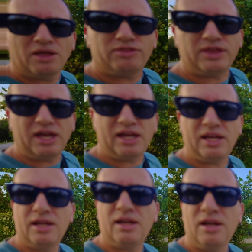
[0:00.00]

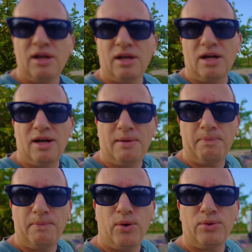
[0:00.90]
They
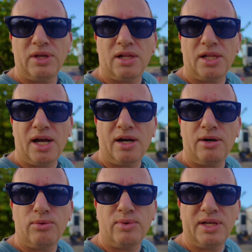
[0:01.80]
only
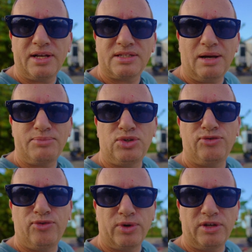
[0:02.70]
allow rigs up to
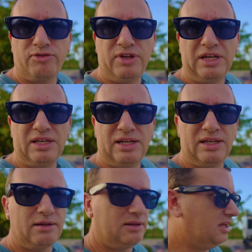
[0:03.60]
40 feet
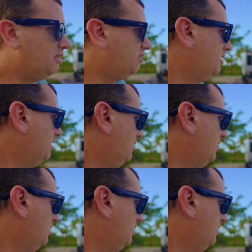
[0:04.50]
in length.